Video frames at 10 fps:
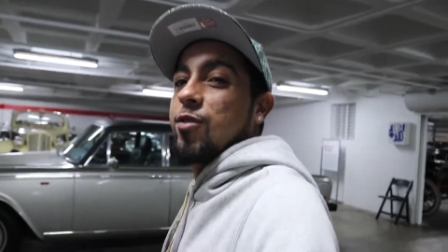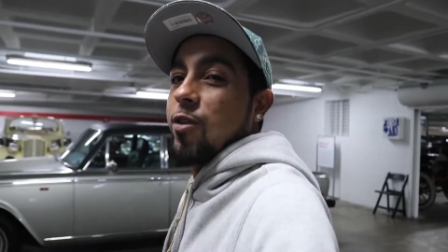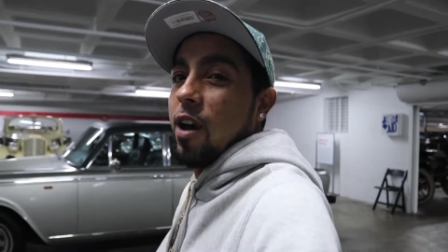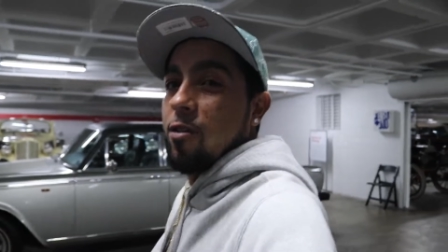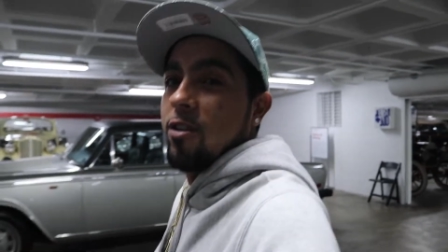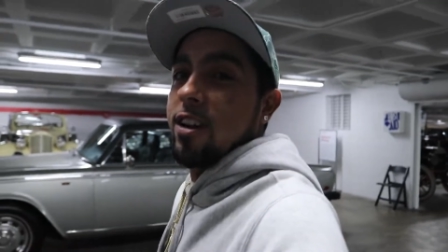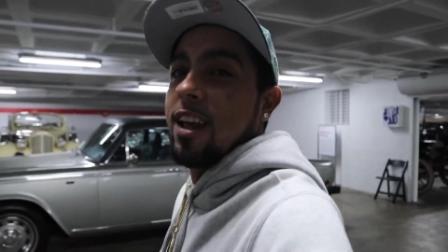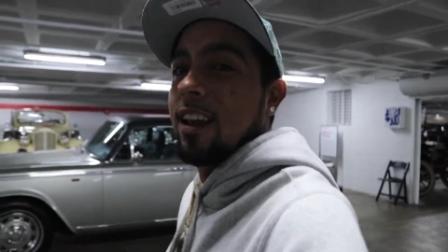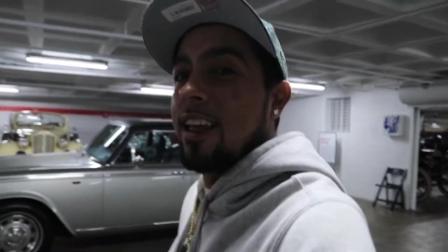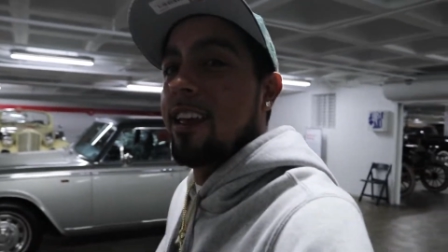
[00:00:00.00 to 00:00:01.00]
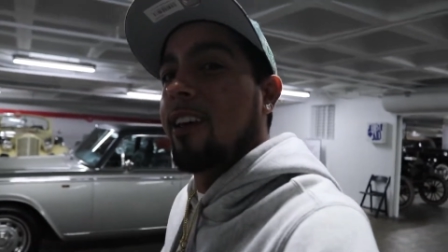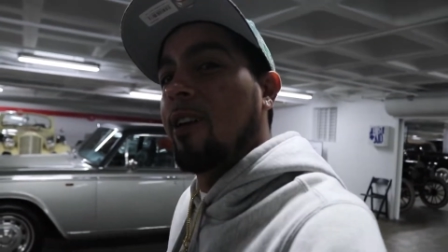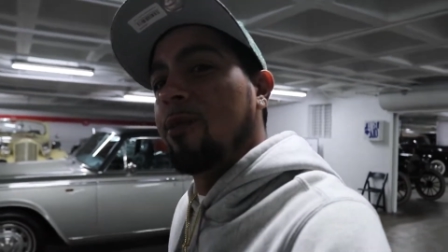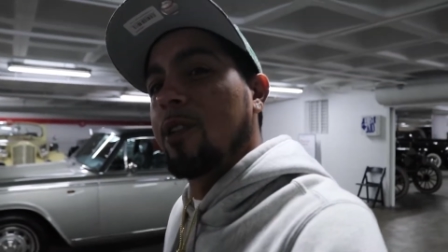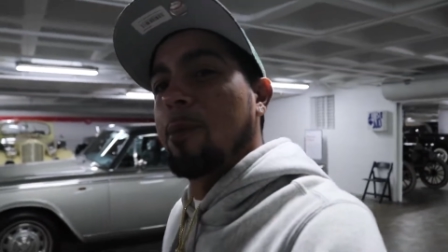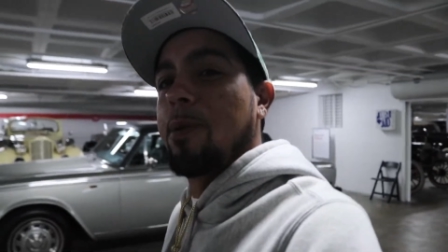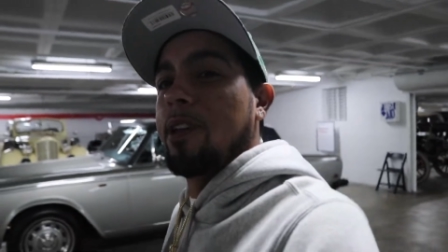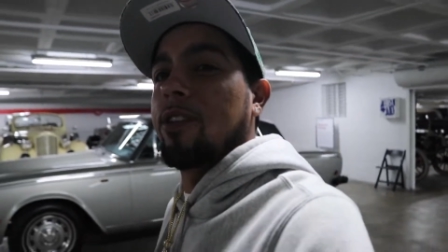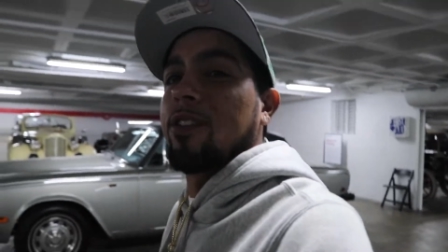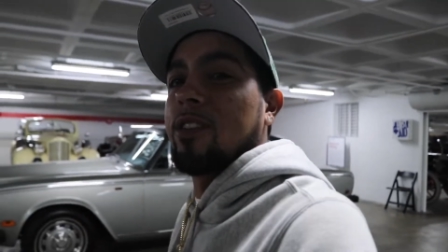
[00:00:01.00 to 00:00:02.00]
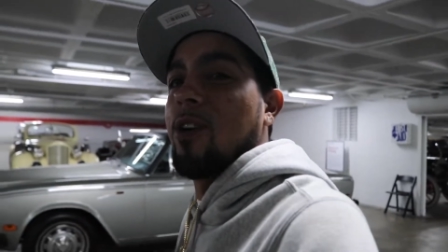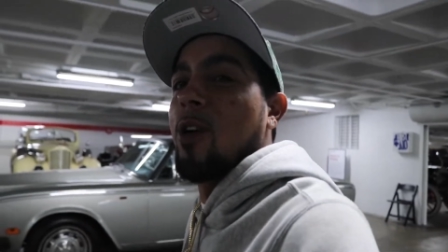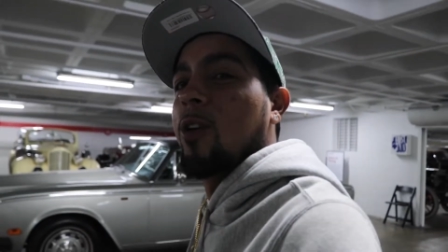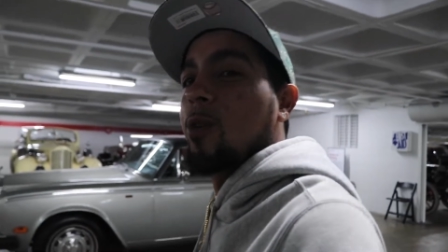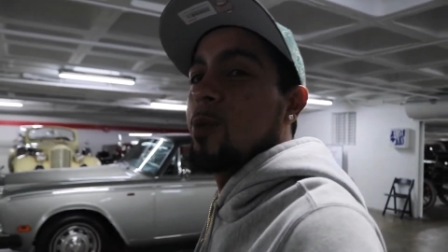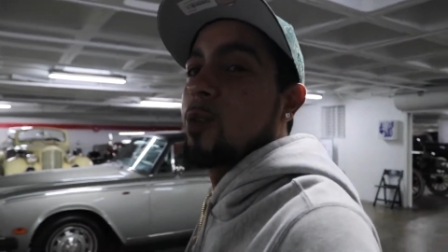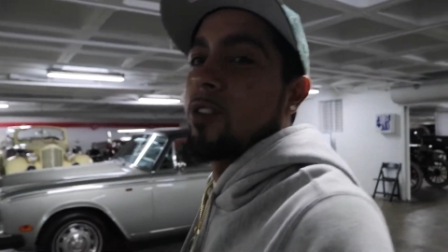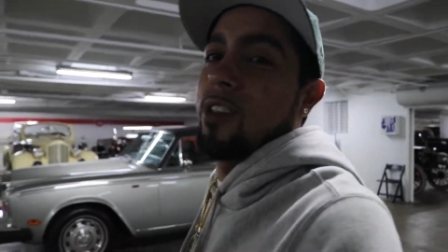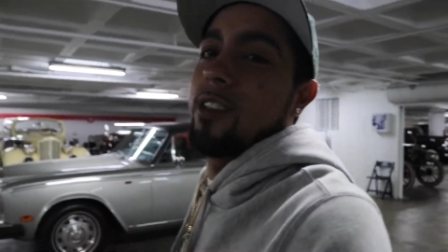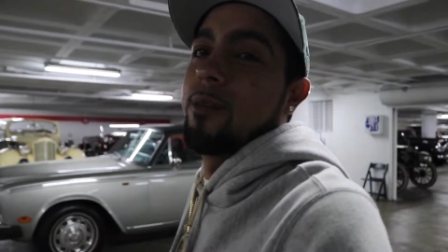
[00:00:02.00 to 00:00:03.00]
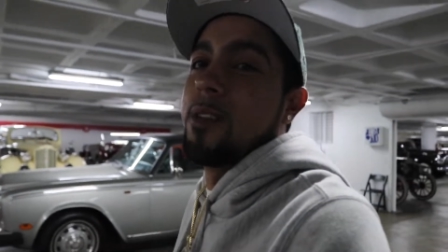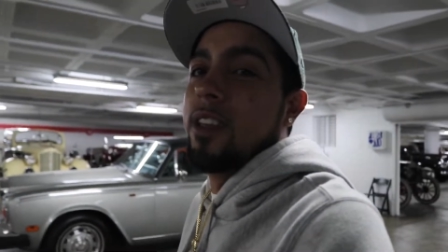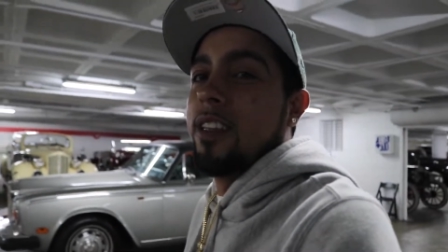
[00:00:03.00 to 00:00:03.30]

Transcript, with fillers: If you're ever in L A, come to the Peterson Auto Museum.